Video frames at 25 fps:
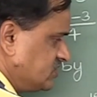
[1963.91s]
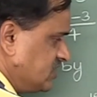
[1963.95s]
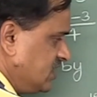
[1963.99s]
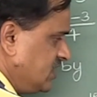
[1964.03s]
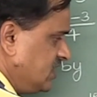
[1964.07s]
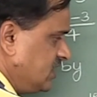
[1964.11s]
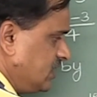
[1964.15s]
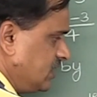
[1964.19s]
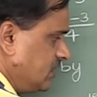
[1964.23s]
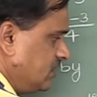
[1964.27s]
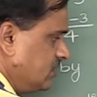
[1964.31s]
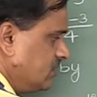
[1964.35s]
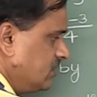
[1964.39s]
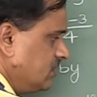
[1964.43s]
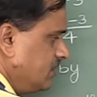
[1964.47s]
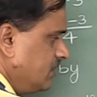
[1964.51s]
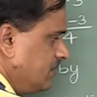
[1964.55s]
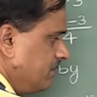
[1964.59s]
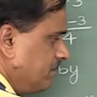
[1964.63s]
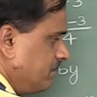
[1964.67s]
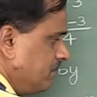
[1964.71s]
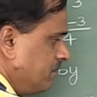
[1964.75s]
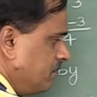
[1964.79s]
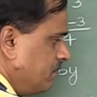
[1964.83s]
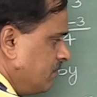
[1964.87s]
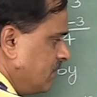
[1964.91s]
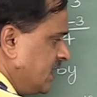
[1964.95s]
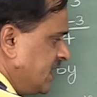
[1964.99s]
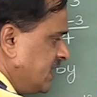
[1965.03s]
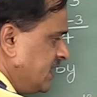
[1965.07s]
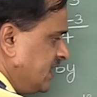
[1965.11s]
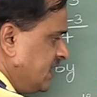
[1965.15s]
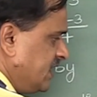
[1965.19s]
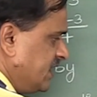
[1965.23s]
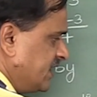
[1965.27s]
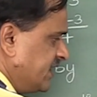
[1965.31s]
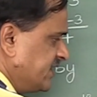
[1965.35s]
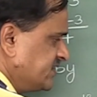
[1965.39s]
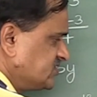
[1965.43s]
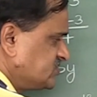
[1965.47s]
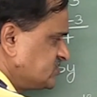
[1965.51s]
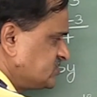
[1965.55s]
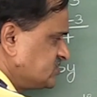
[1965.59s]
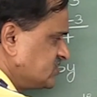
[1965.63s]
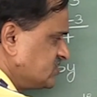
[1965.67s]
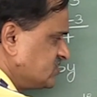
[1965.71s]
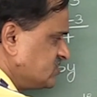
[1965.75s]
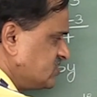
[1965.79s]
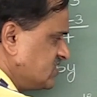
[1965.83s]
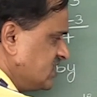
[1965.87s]
3
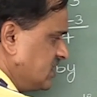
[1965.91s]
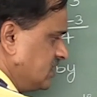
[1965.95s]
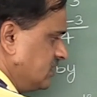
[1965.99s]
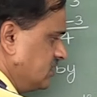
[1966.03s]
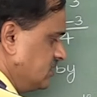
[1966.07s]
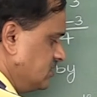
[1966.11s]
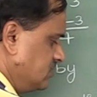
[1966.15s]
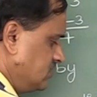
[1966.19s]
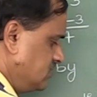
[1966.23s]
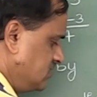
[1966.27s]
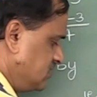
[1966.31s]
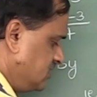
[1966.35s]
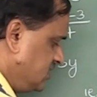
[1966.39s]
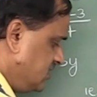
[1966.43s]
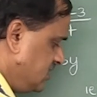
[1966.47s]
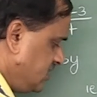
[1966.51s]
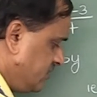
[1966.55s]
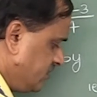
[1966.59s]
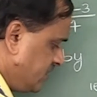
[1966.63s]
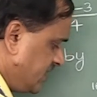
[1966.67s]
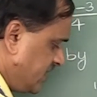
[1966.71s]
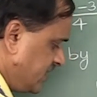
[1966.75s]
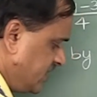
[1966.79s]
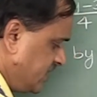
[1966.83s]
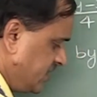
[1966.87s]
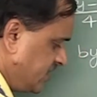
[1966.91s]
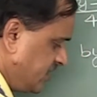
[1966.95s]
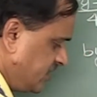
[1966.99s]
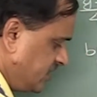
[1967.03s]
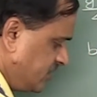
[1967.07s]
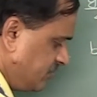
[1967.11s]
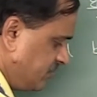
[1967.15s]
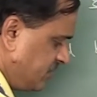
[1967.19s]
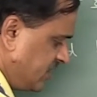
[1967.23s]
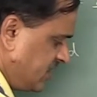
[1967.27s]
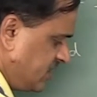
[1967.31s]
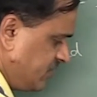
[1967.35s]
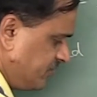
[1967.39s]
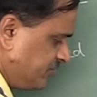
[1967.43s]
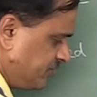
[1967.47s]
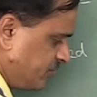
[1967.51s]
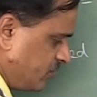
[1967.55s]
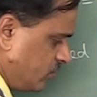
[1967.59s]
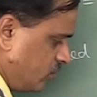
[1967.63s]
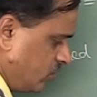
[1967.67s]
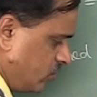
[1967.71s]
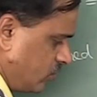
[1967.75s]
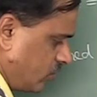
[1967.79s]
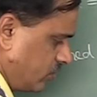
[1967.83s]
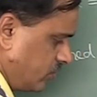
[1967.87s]
minus 3 divided by
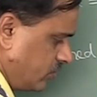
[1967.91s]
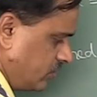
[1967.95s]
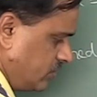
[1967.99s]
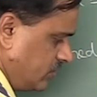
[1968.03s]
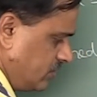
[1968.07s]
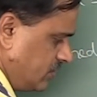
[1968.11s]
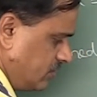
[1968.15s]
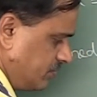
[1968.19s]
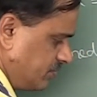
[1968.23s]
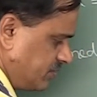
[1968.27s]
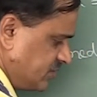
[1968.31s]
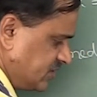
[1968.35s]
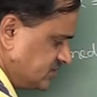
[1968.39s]
4.